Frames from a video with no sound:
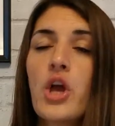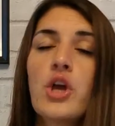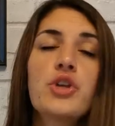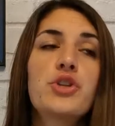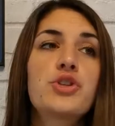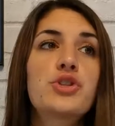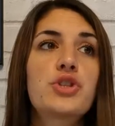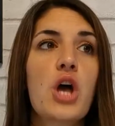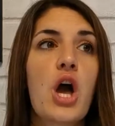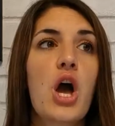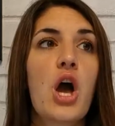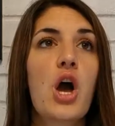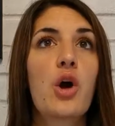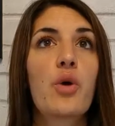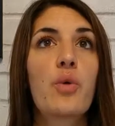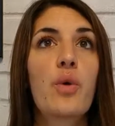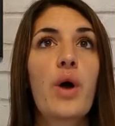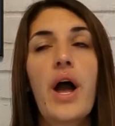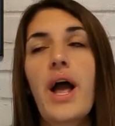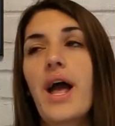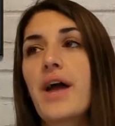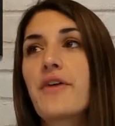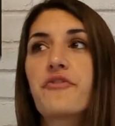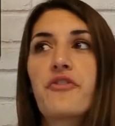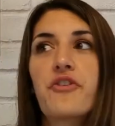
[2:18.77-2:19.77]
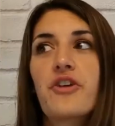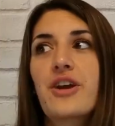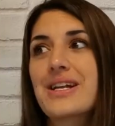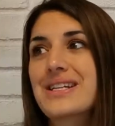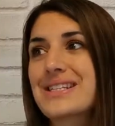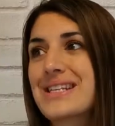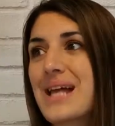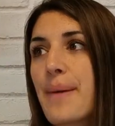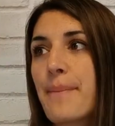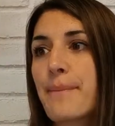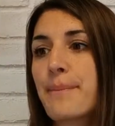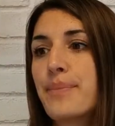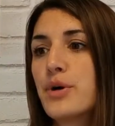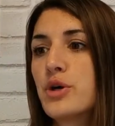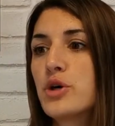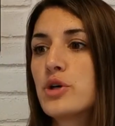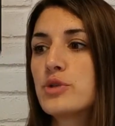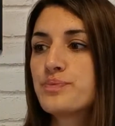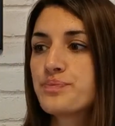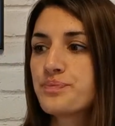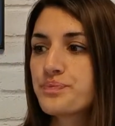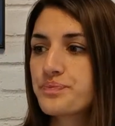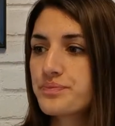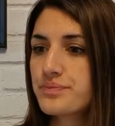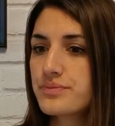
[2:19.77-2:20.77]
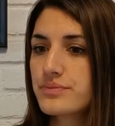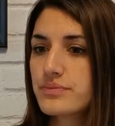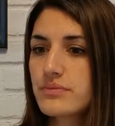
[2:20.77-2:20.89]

So, for example,